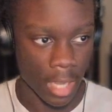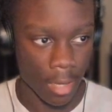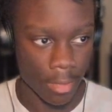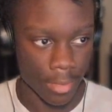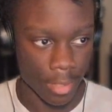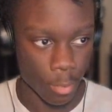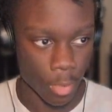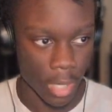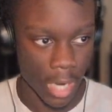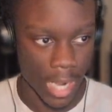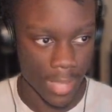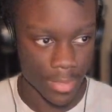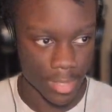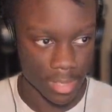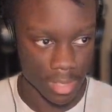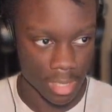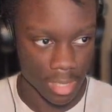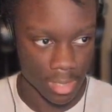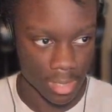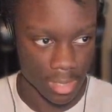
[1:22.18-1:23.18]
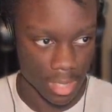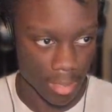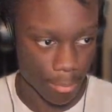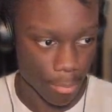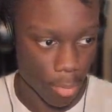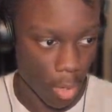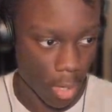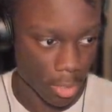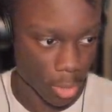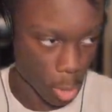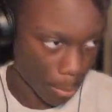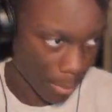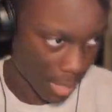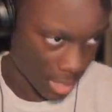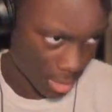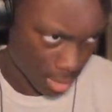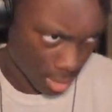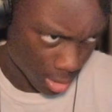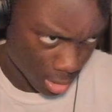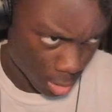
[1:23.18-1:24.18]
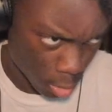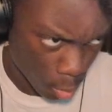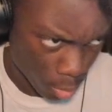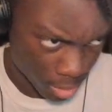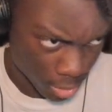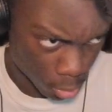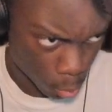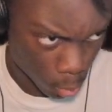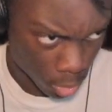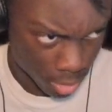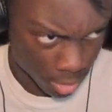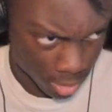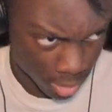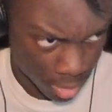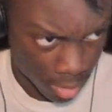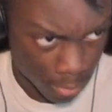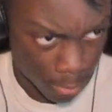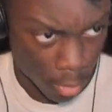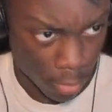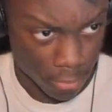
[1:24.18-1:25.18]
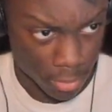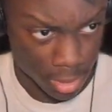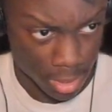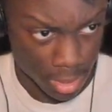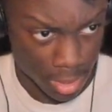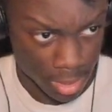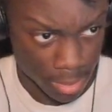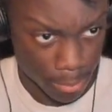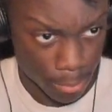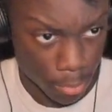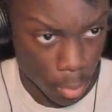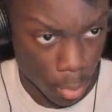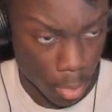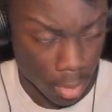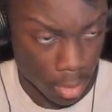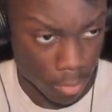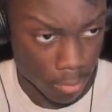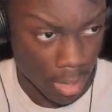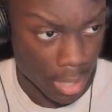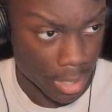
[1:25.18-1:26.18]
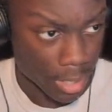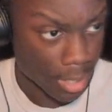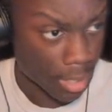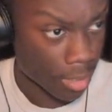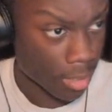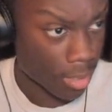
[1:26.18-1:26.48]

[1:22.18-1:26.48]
that we're at the Sunset Park, you're basically going to want to come over to this board right here.